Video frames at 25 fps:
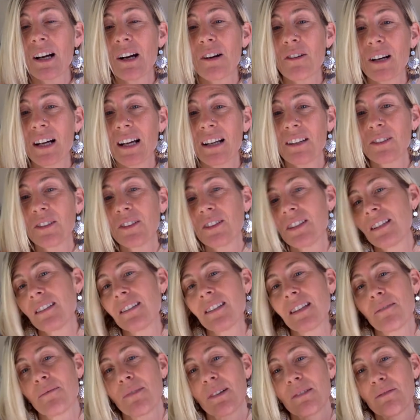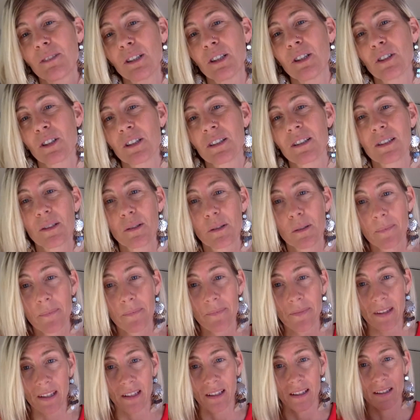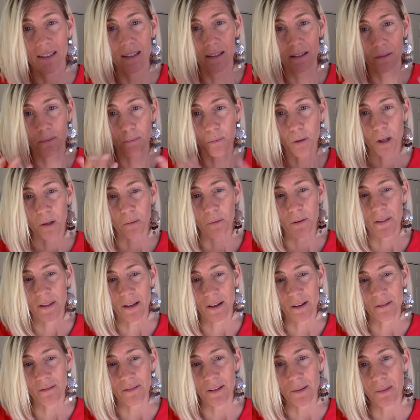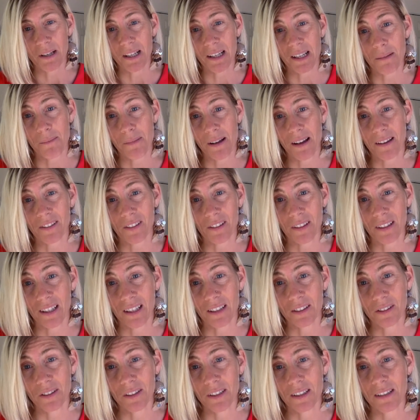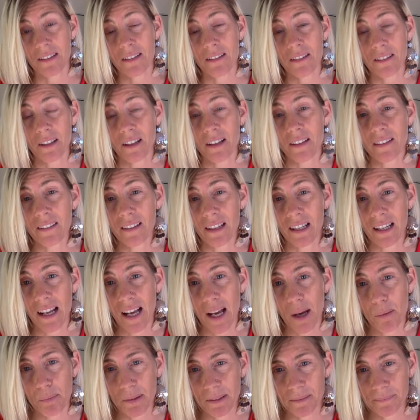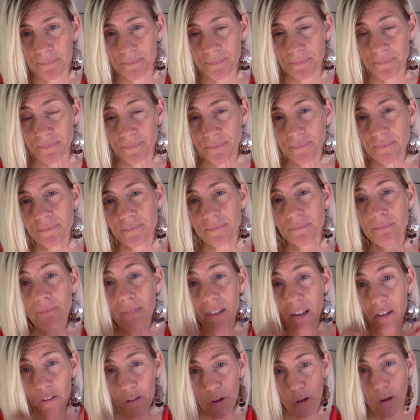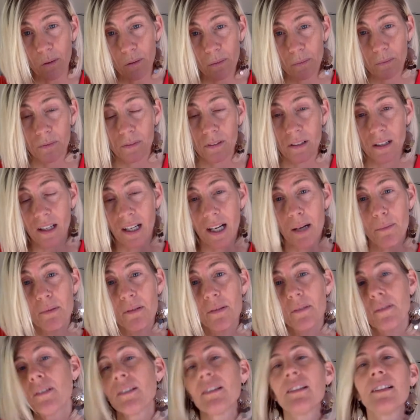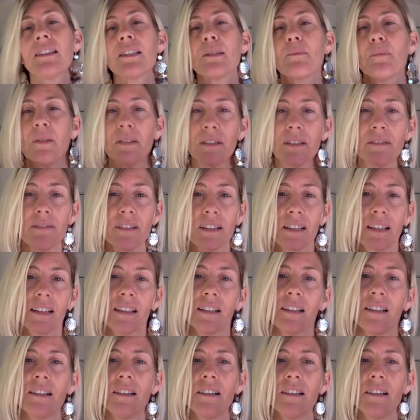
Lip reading: our energies and when we learn to work with our feminine and masculine energy, lots can happen. So a couple specific